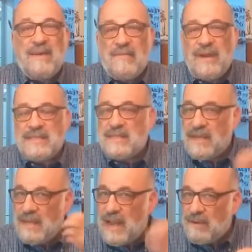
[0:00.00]

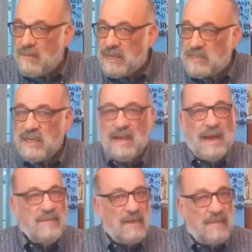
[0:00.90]
Ivrit, language.
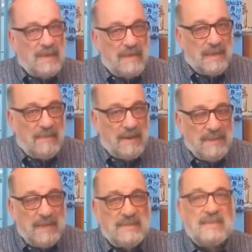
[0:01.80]
I've got a big thing
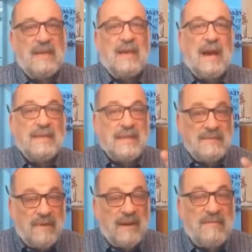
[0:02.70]
about this. I think
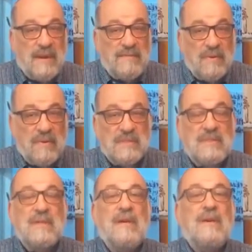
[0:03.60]
it's very, very
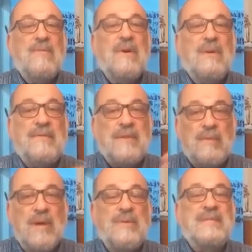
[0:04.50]
important. We all live in
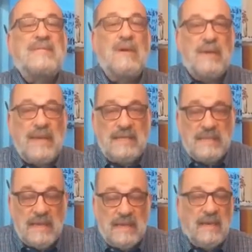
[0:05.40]
a world where it's so
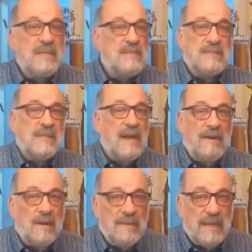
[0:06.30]
easy just to
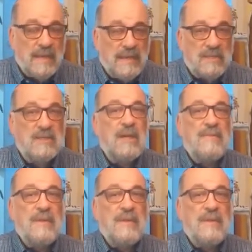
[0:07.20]
carry on with English.